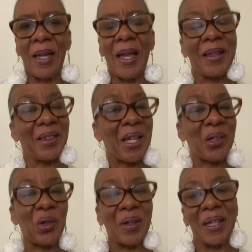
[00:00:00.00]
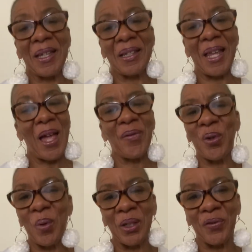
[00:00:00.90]
And thank you again. Have a
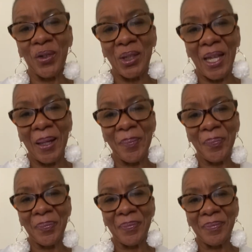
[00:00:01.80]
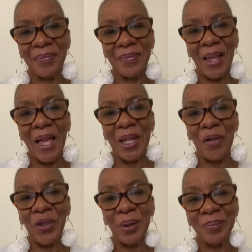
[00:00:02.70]
wonderful day. I
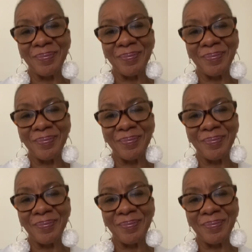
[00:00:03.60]
love you.